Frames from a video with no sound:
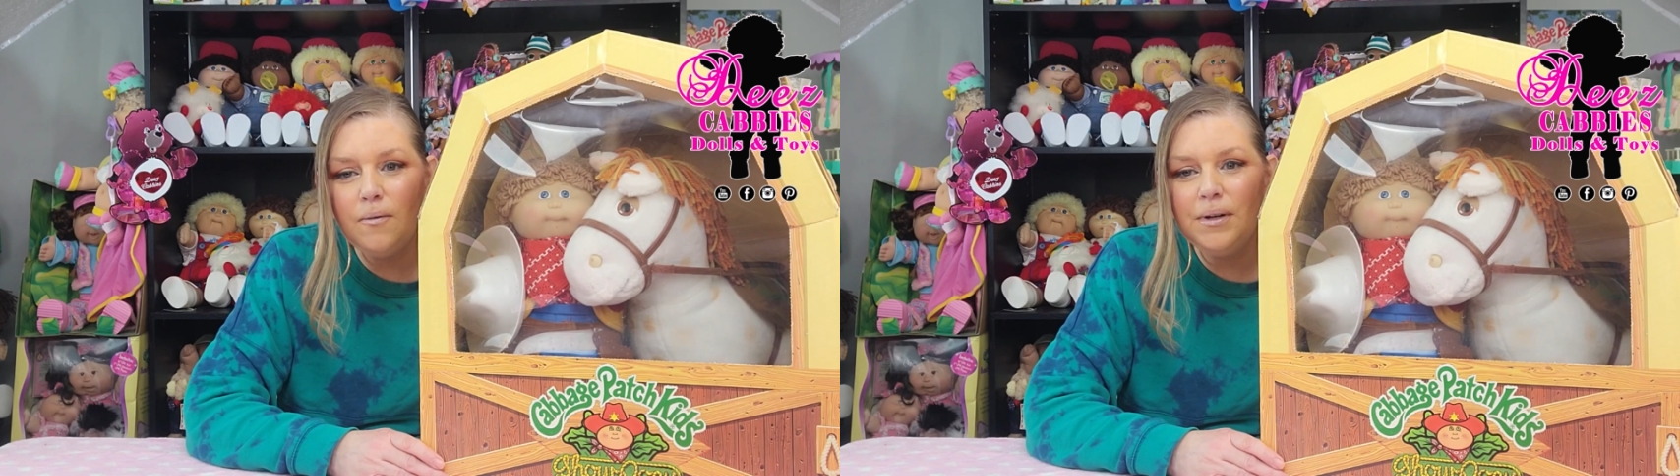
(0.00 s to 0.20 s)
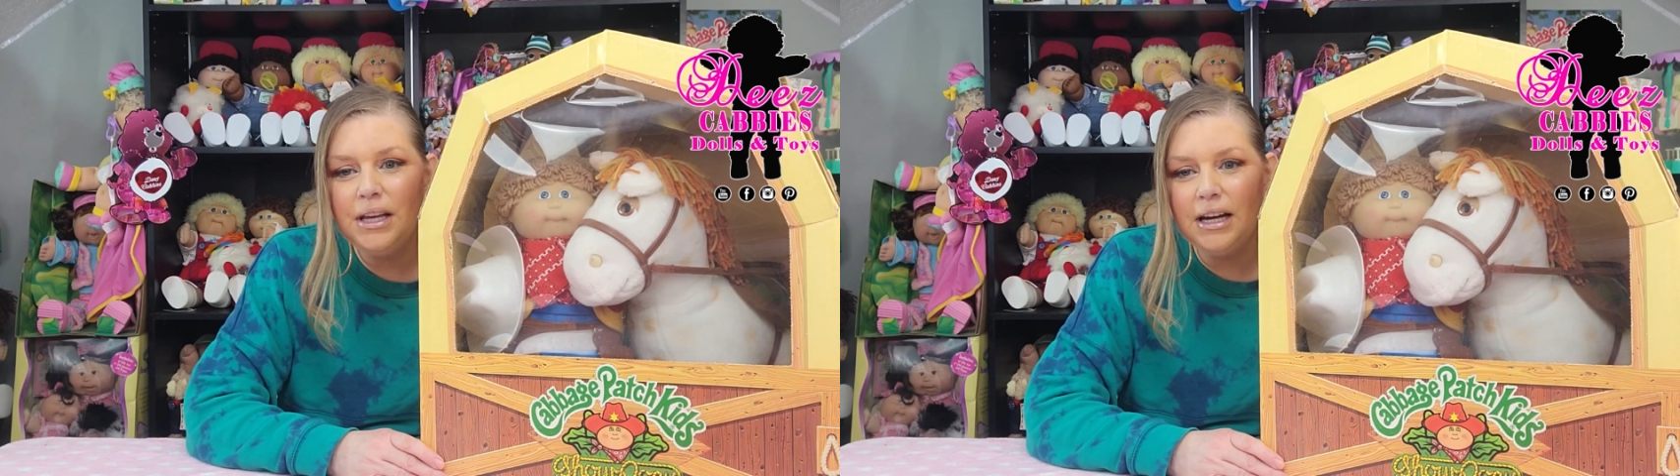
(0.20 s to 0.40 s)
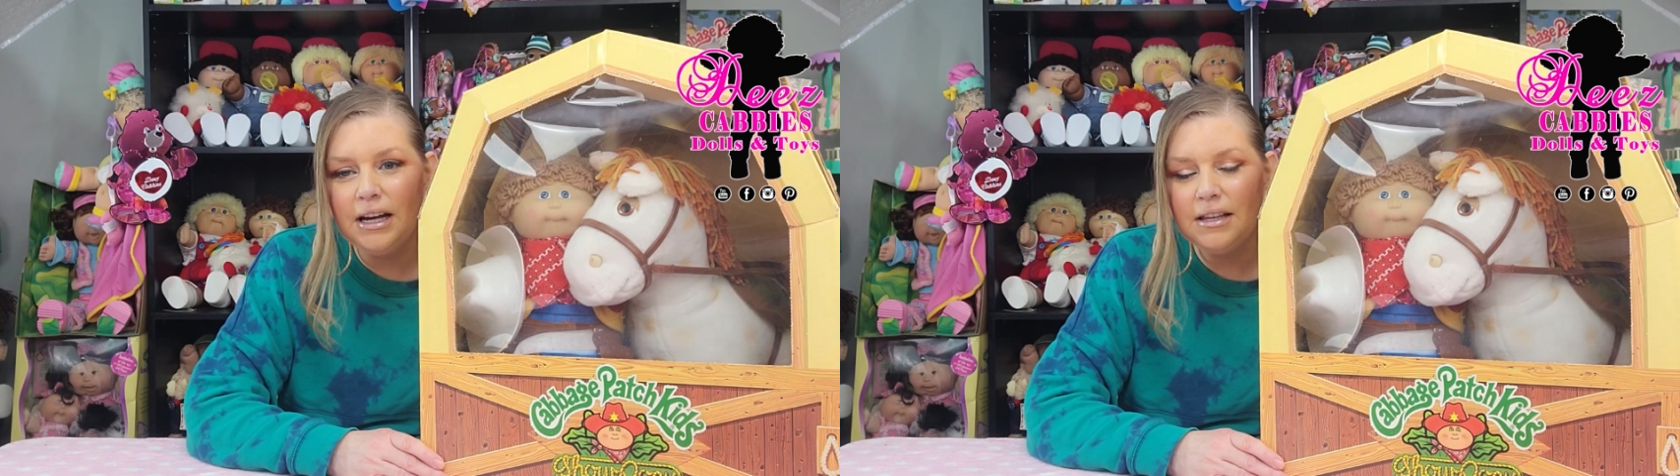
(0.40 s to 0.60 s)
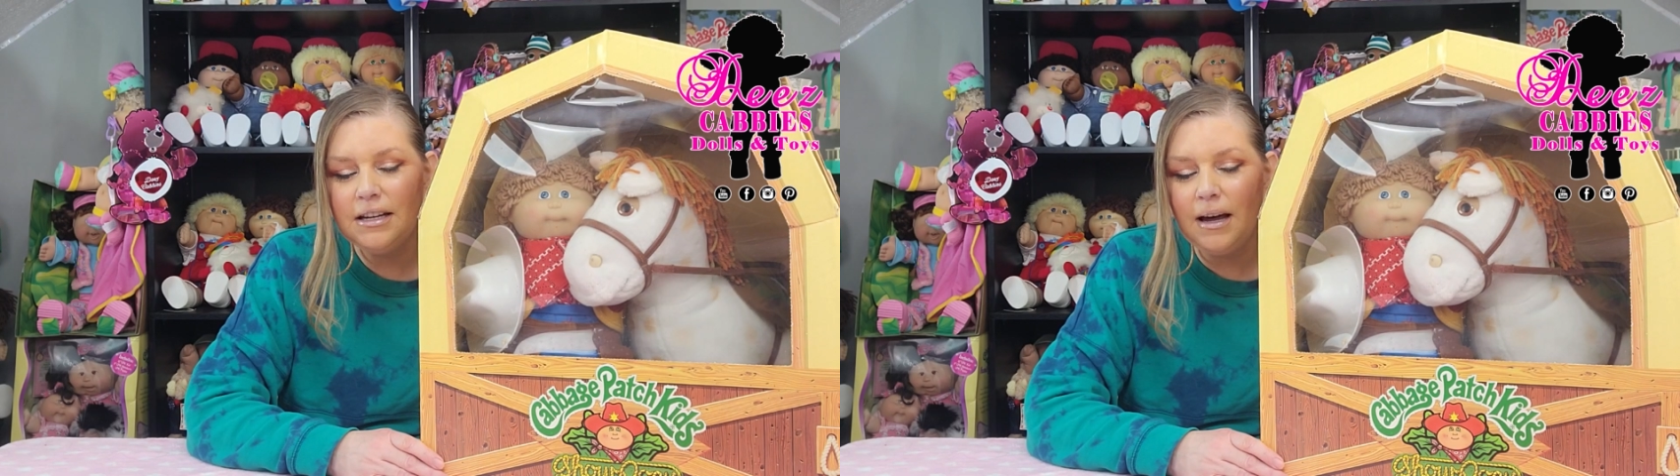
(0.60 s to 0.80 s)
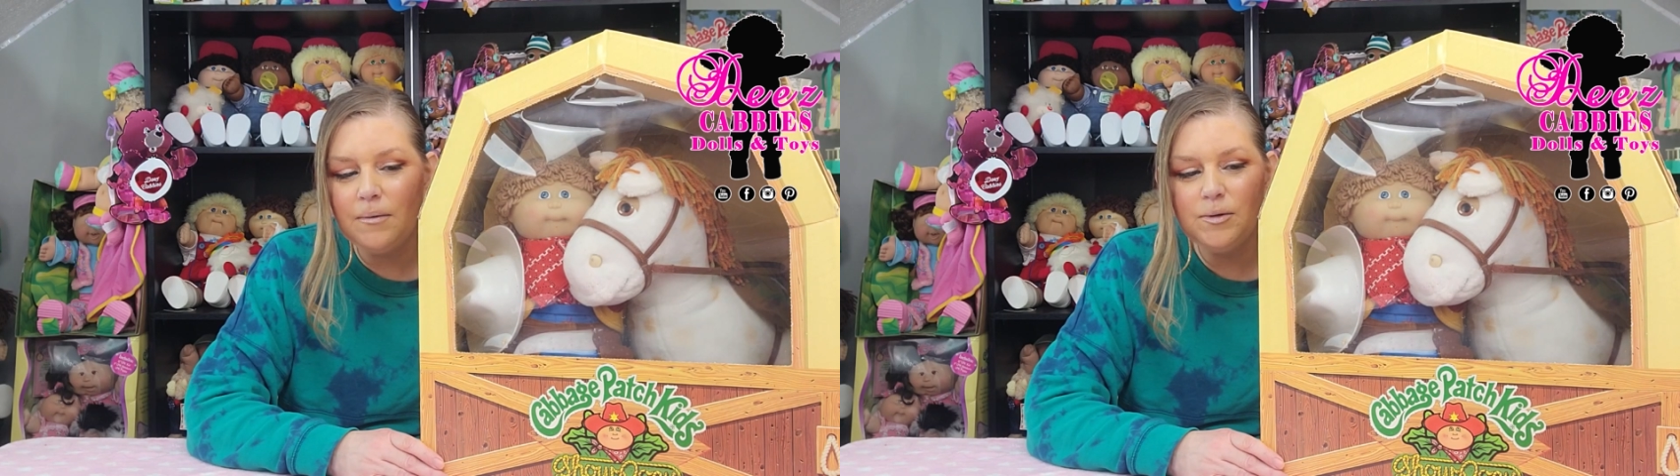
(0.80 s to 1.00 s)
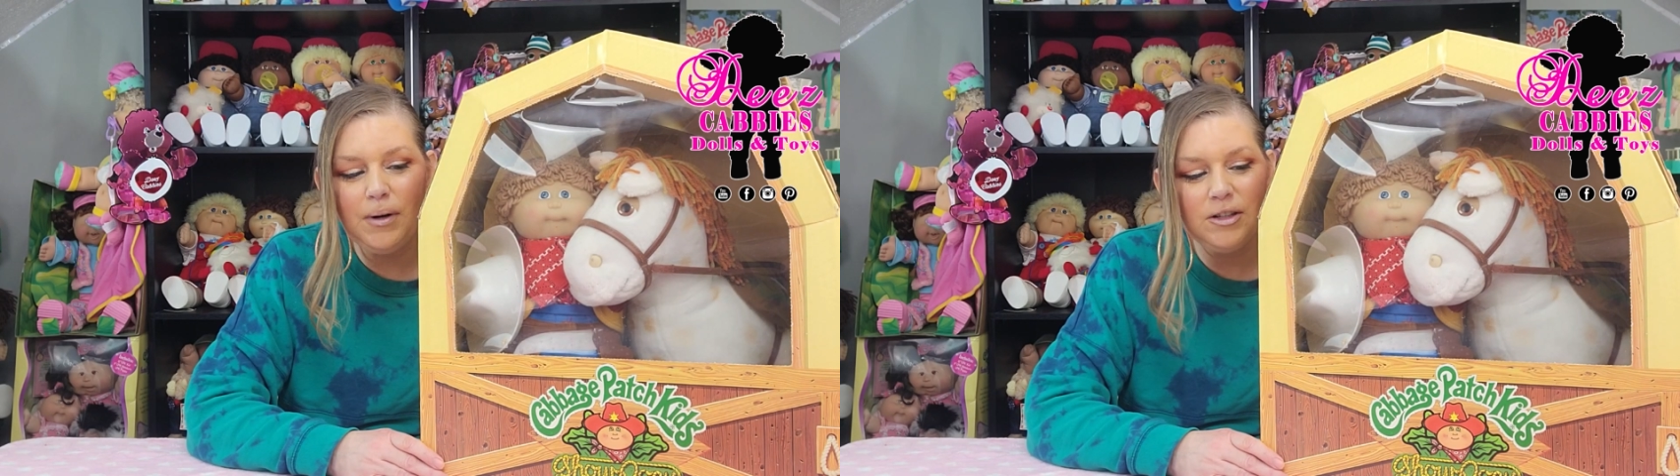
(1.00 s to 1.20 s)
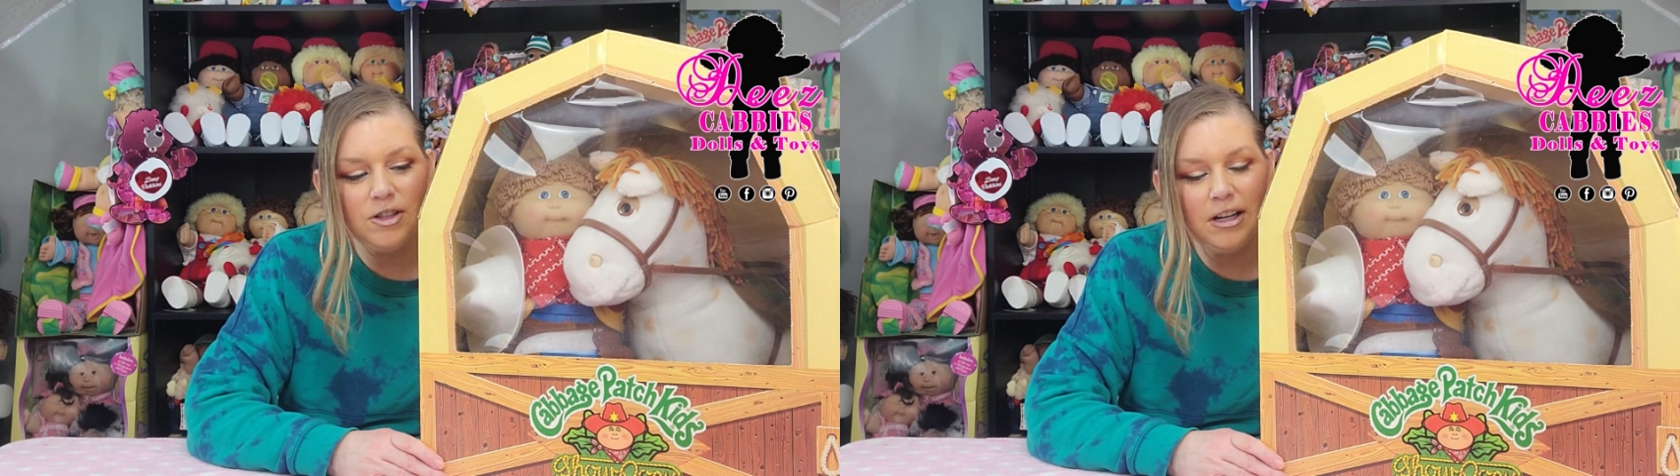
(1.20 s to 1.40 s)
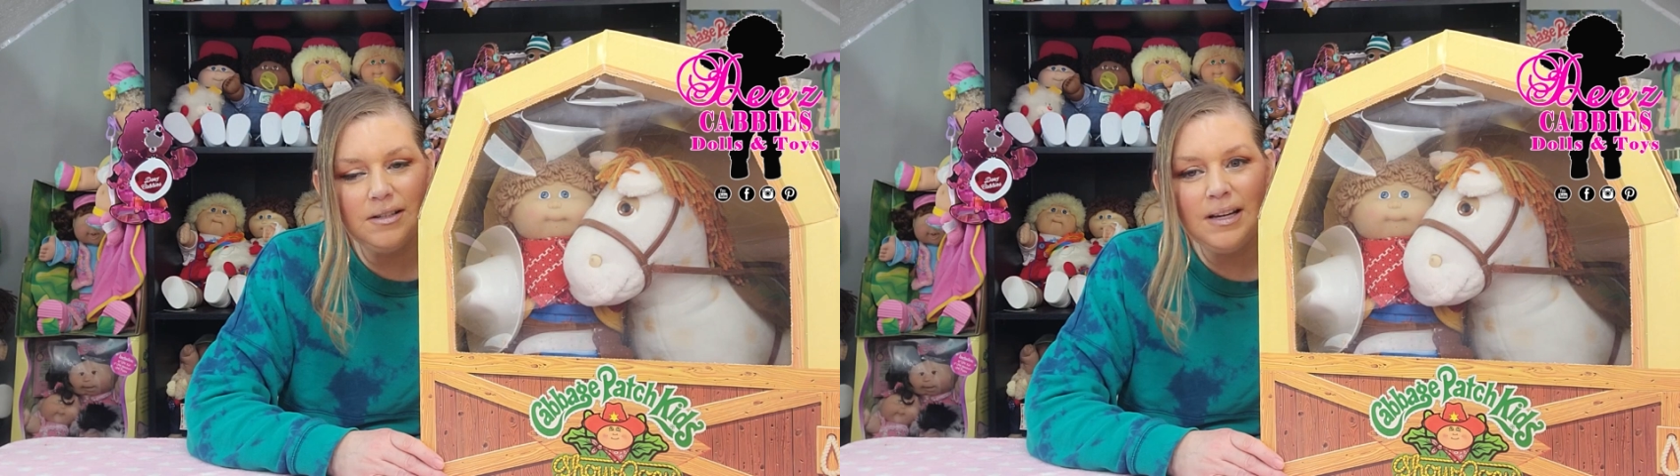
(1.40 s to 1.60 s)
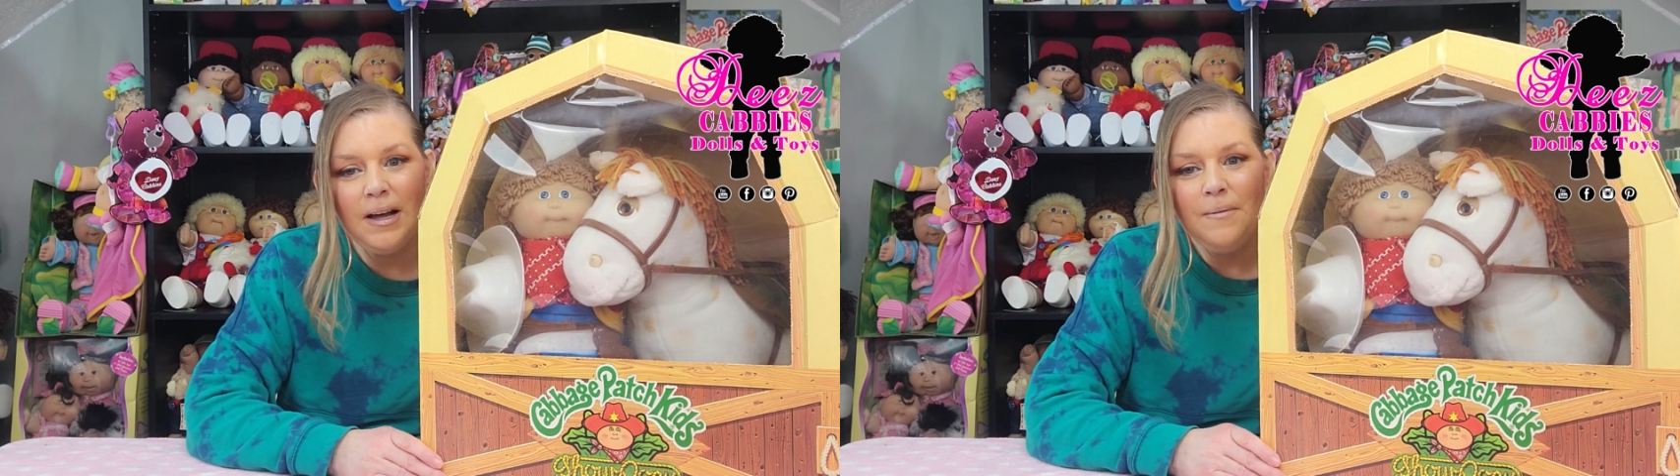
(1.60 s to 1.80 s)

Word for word: when they had the Cabbage Patch Kids.